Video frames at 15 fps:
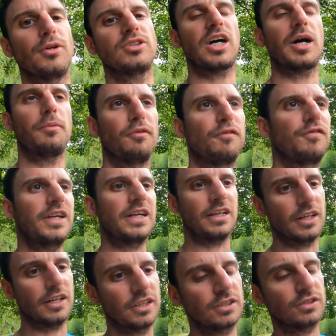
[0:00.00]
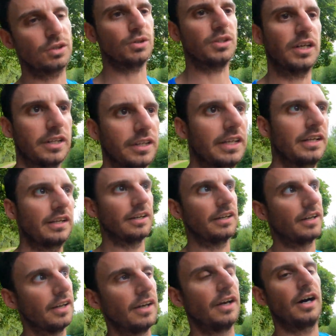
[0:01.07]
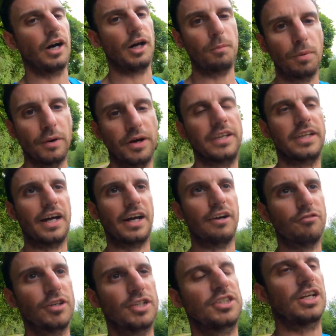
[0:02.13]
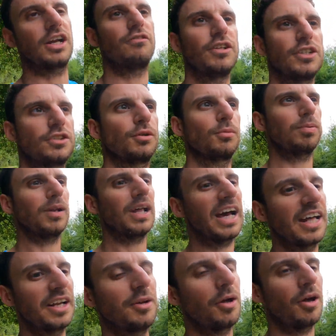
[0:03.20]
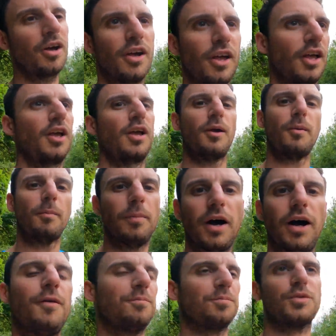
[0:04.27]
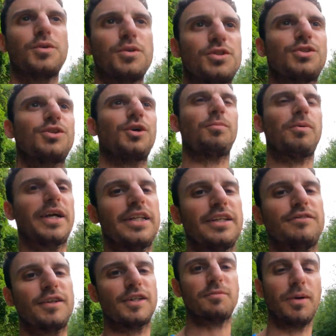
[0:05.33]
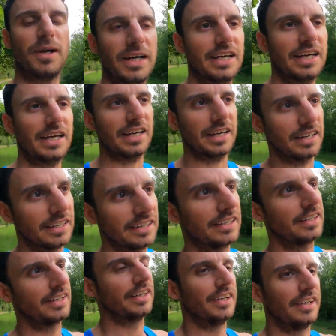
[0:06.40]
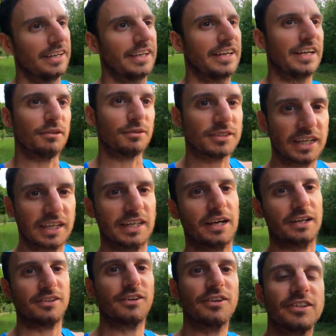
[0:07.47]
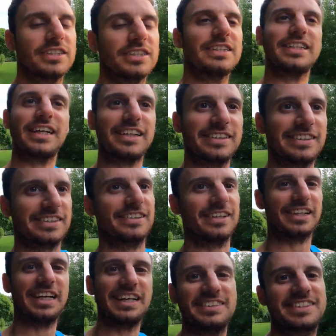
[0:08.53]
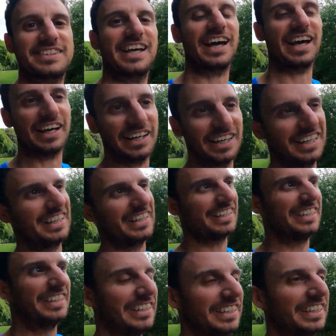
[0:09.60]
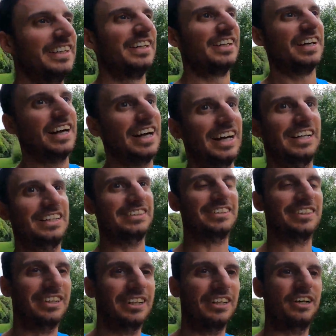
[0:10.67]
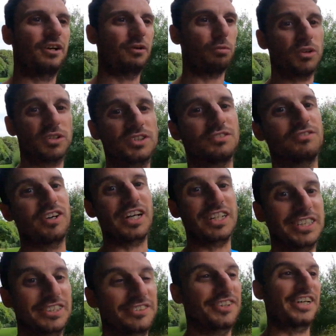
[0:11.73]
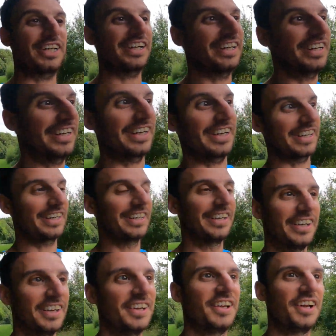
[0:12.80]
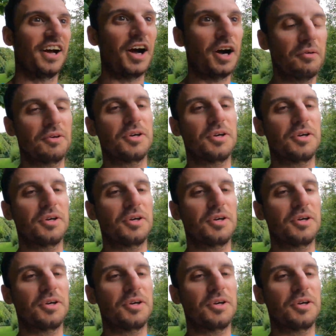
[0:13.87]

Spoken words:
more time on feet sooner than I'd put in that original plan, but we just got to play these things by ear. It will take as long as it takes, as I keep saying, and what's the rush, right? Like, I